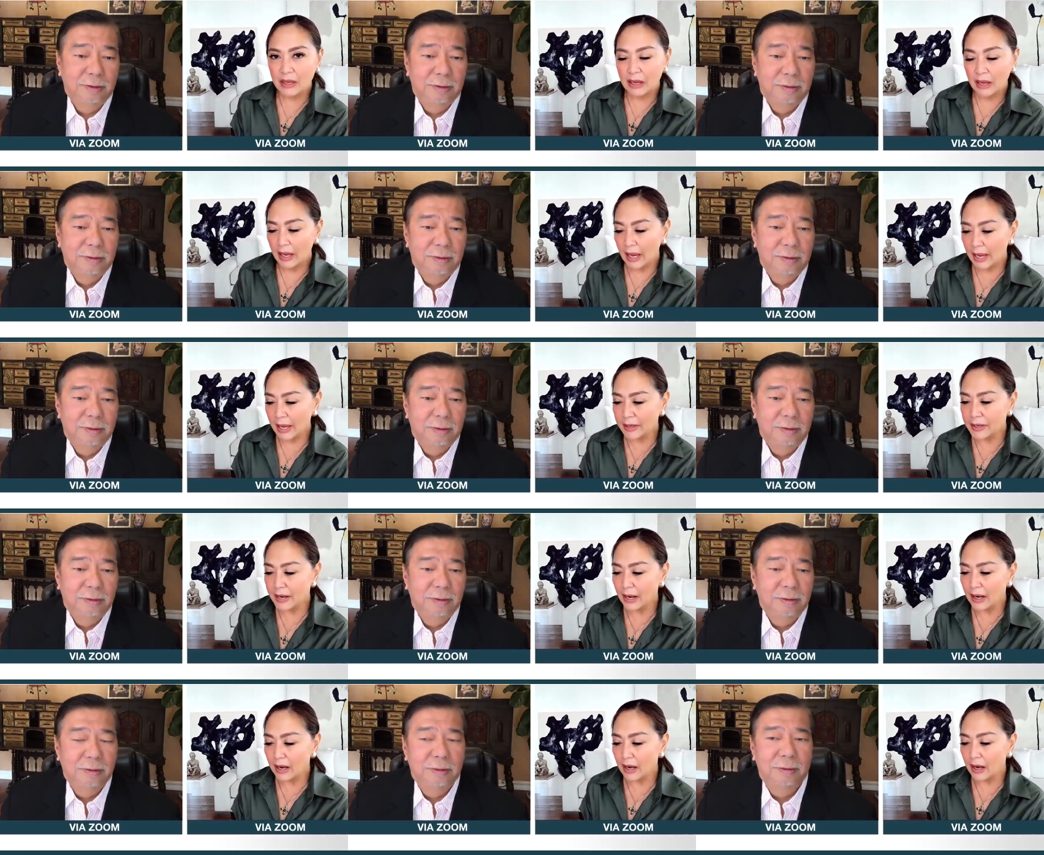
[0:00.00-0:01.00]
Speaker 1: And
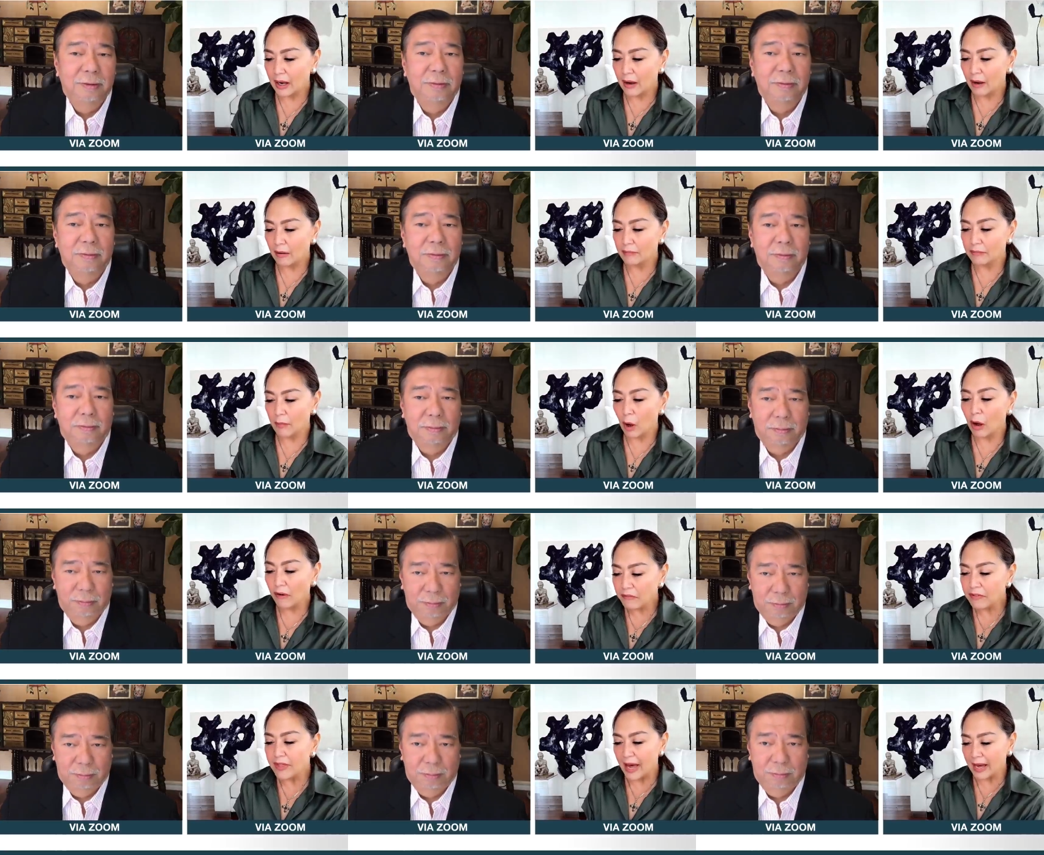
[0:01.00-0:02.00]
uh,
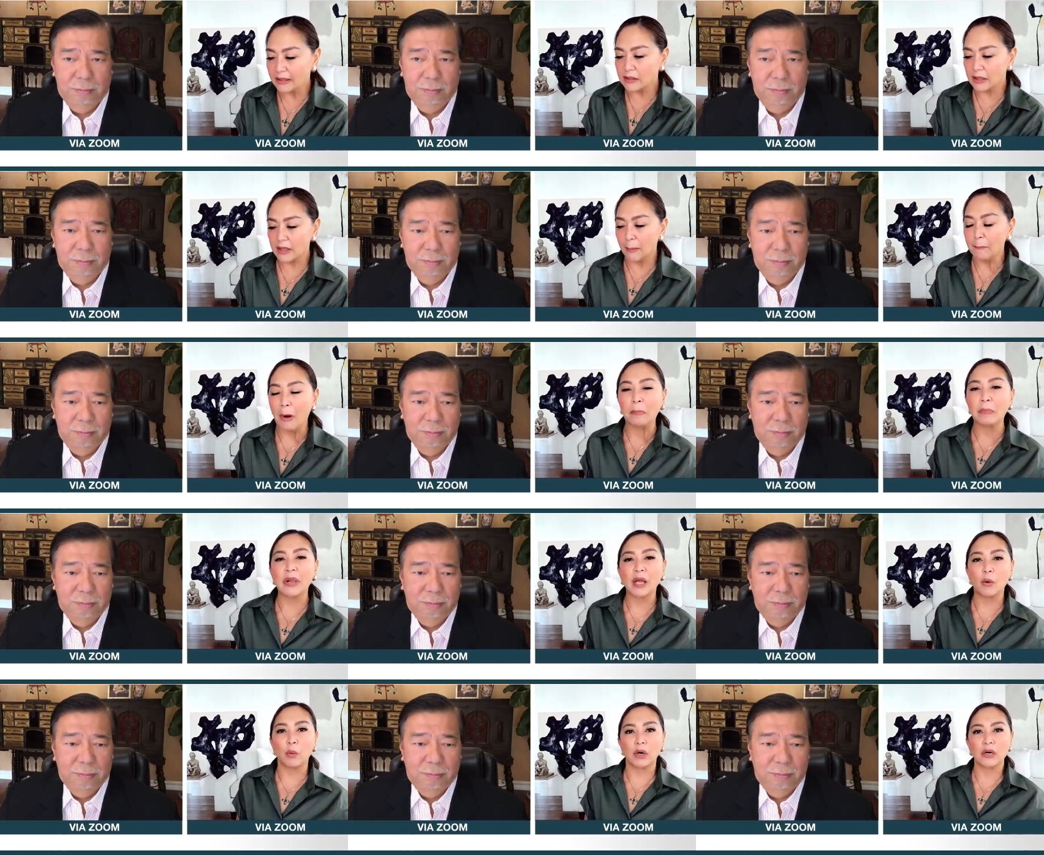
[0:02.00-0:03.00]
of that, the public
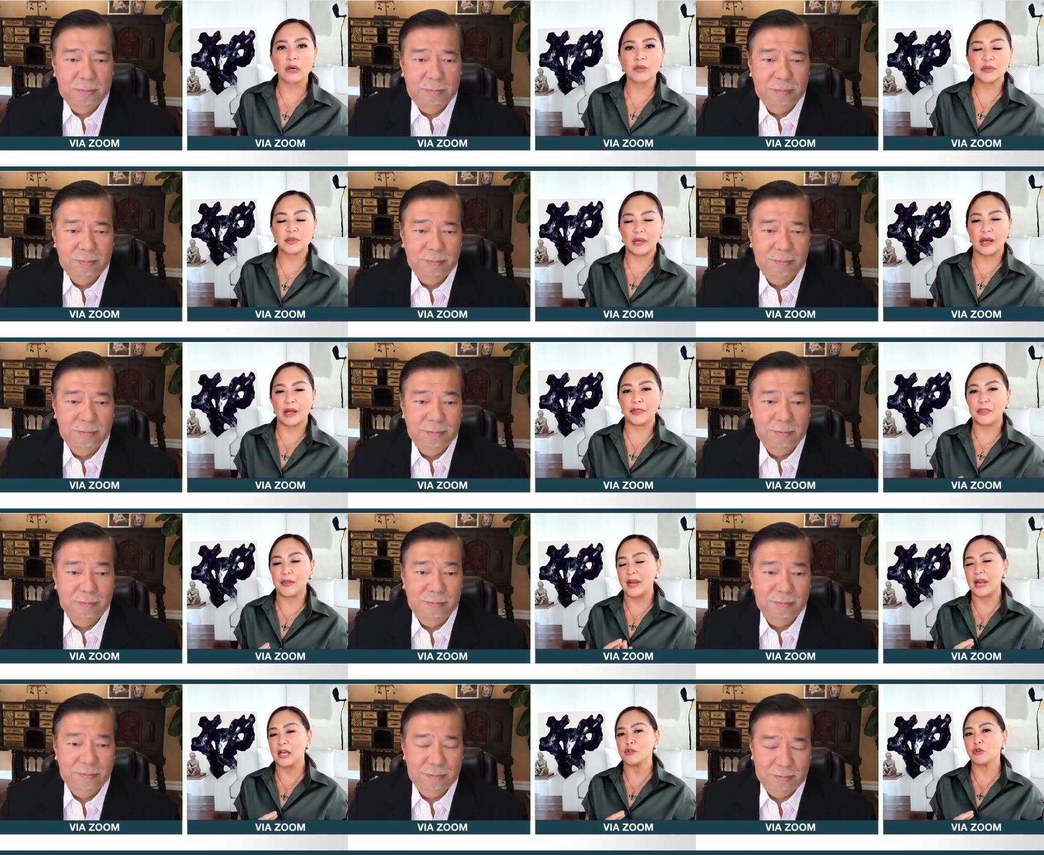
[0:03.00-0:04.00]
works, health,
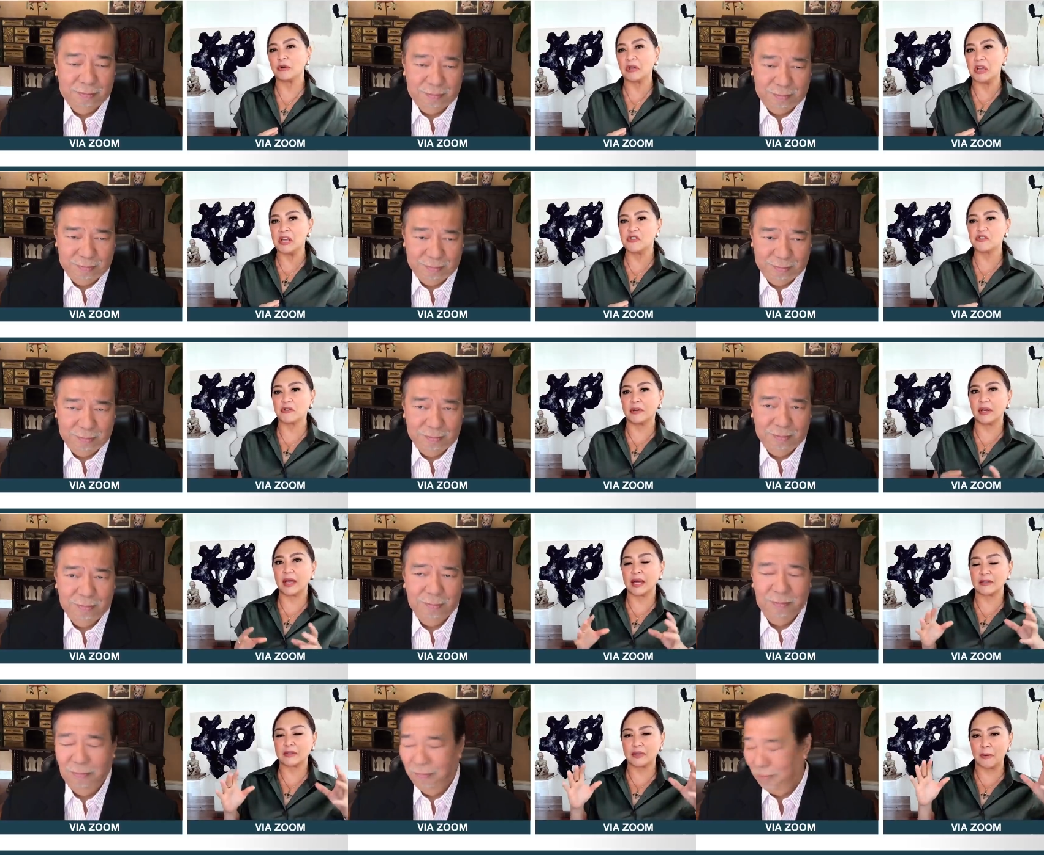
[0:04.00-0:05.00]
and education
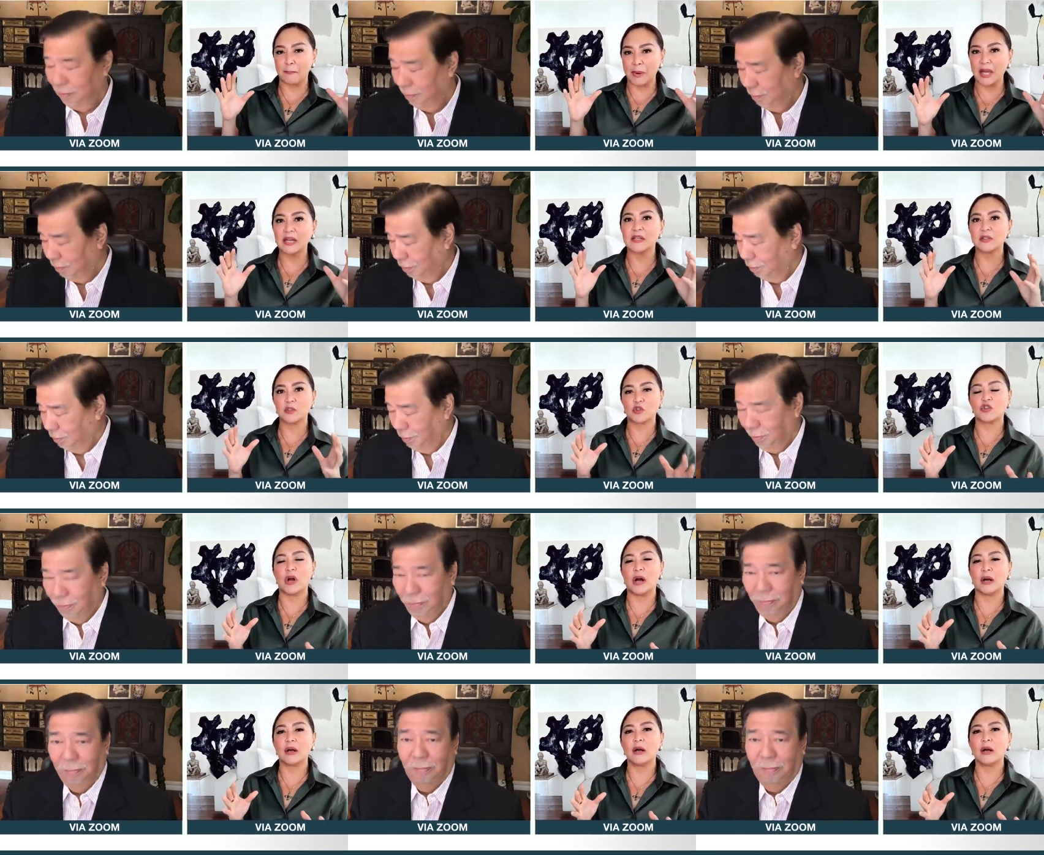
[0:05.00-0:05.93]
gets the biggest chunk,